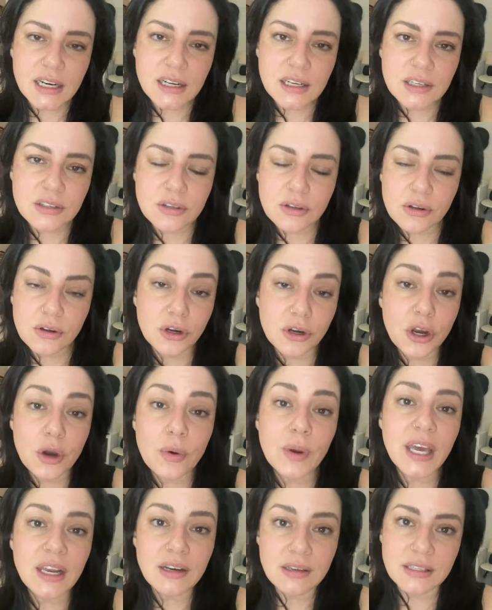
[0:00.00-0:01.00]
hustle or go
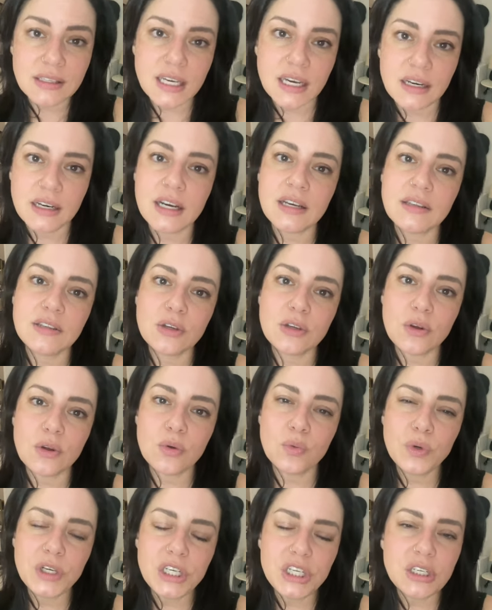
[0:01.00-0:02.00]
get a side hustle
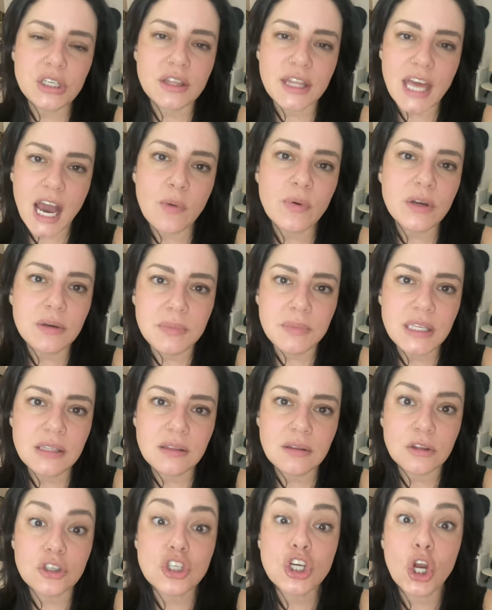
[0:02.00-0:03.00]
which that would
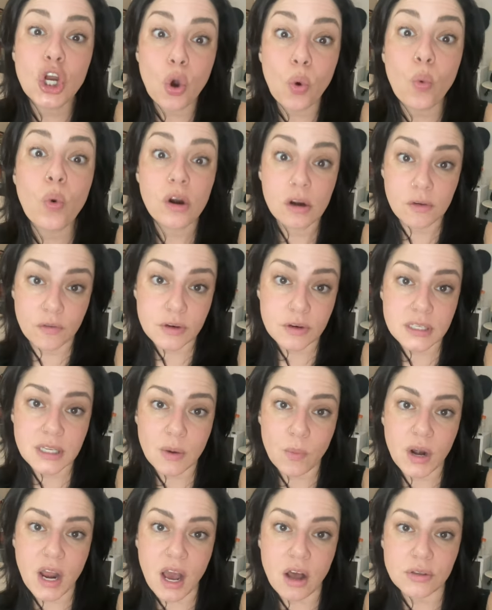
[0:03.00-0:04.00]
mean to go work for
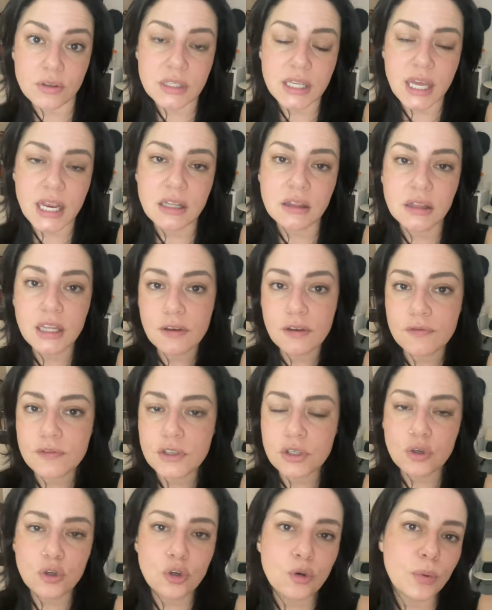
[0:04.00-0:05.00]
someone else like lyft
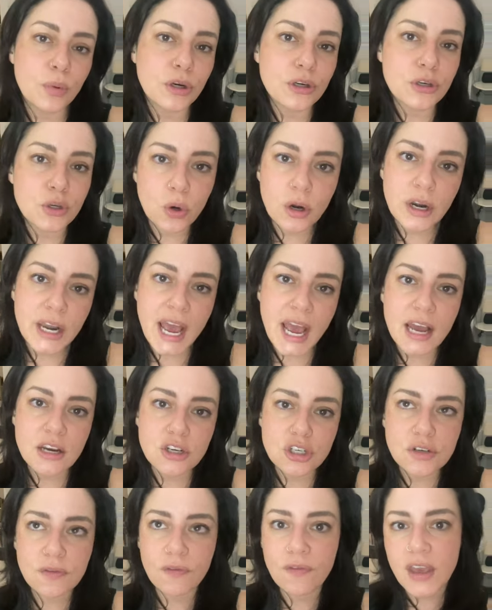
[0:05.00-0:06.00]
uber
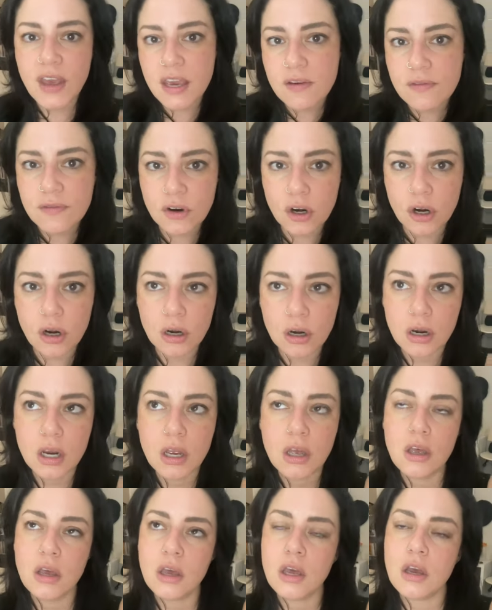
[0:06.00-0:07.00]
doordash favor
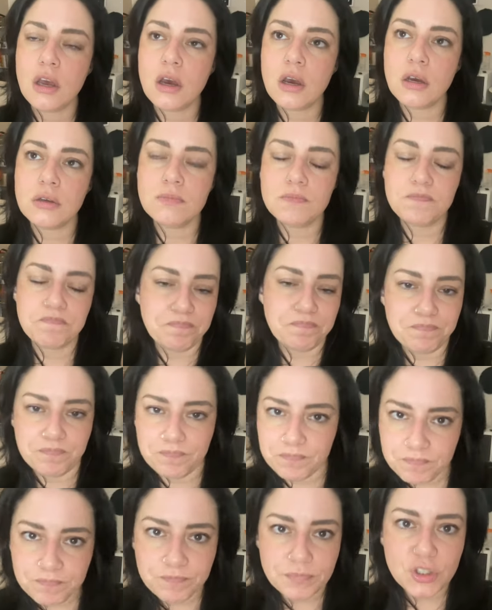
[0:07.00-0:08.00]

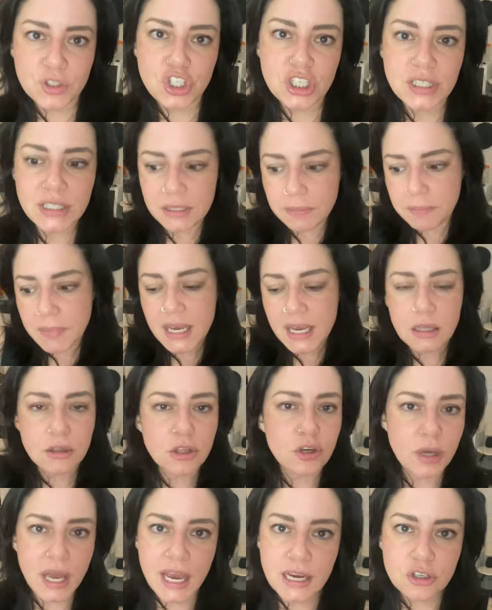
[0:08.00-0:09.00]
just to make a
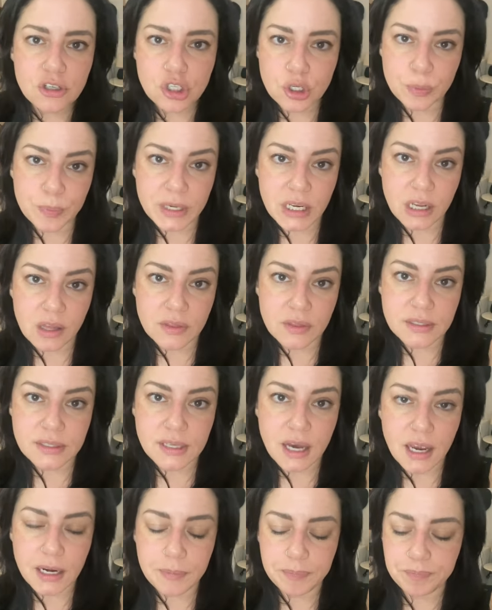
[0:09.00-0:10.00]
little extra money on the
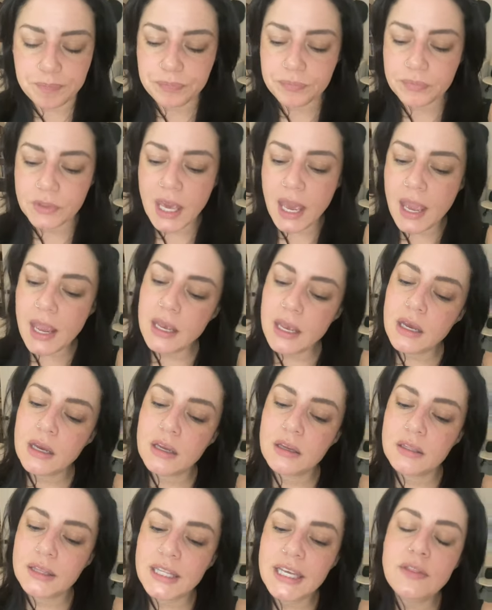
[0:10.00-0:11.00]
side okay
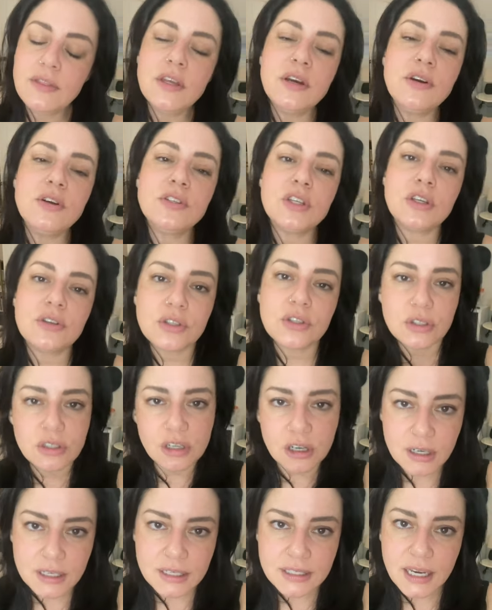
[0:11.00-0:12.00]
then there's
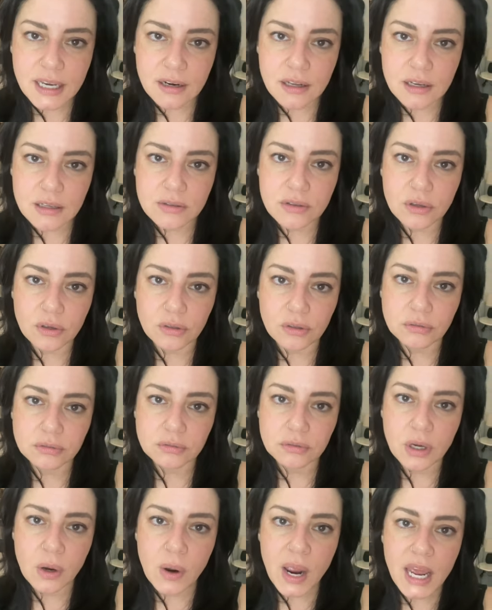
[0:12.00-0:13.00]
start a side hustle
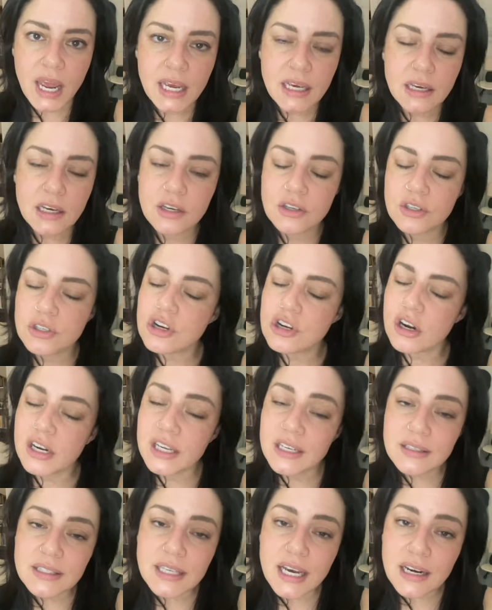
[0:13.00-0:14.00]
okay starting
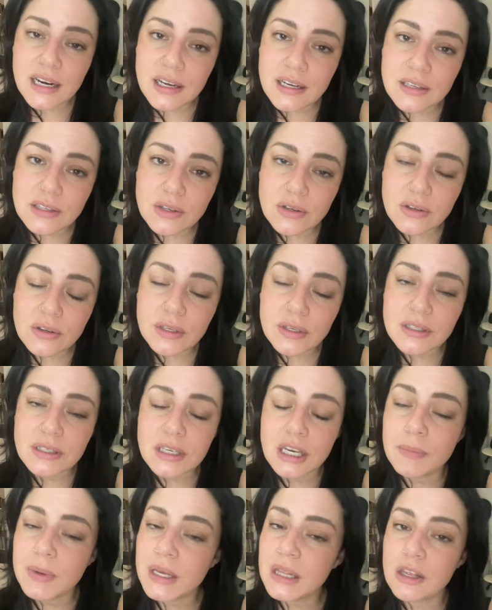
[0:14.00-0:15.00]
a side hustle it's
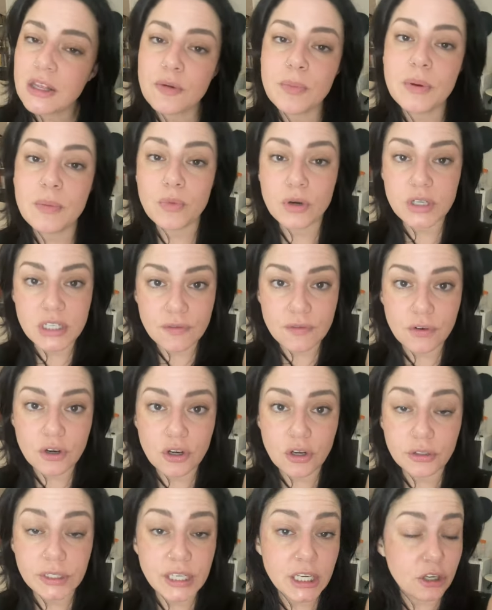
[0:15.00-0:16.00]
going to be a little bit more
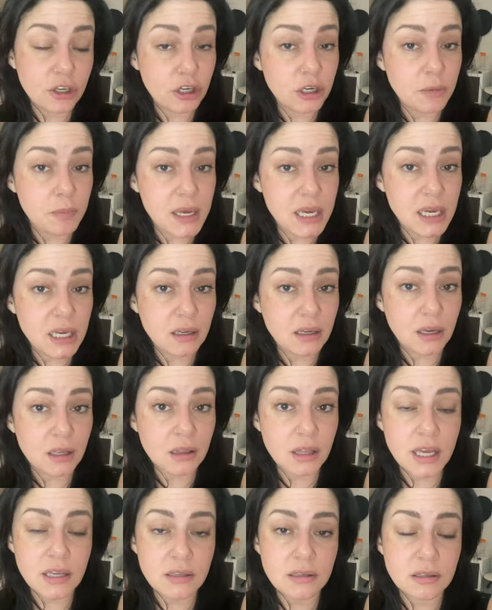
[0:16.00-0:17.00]
difficult it could be
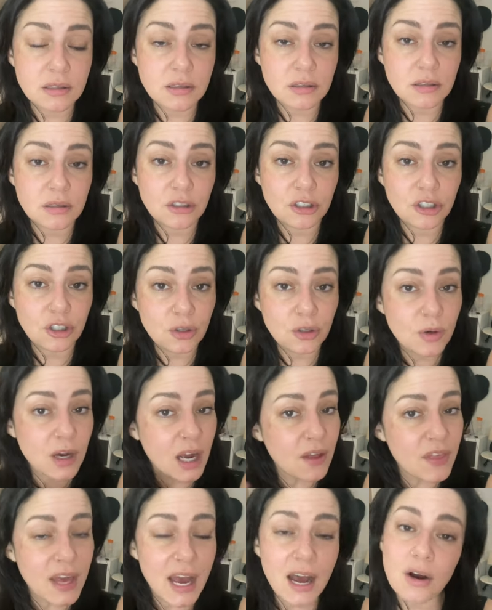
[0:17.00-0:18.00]
unless you
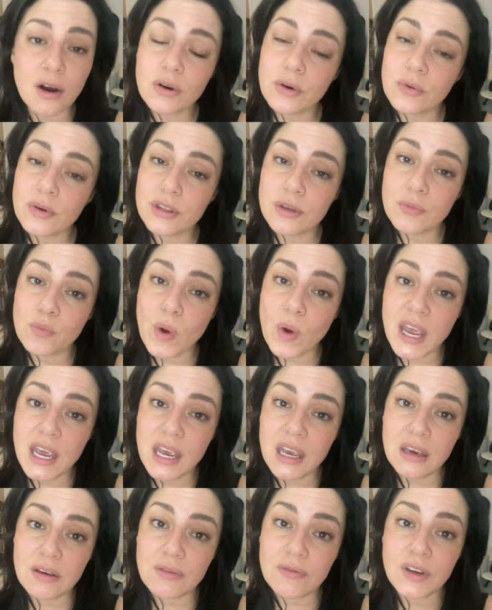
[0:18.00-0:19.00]
got the algorithm
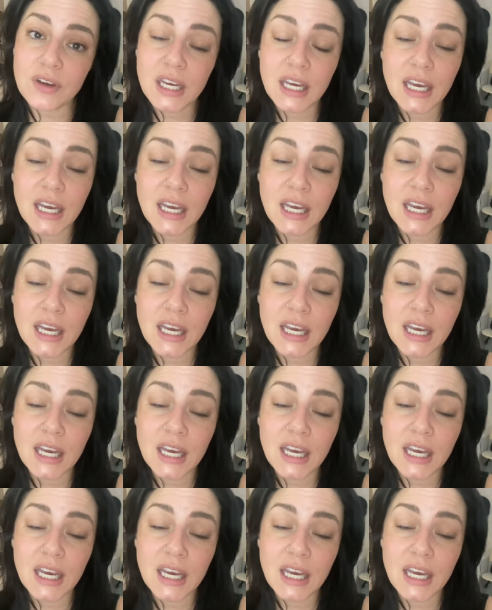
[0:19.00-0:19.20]
wave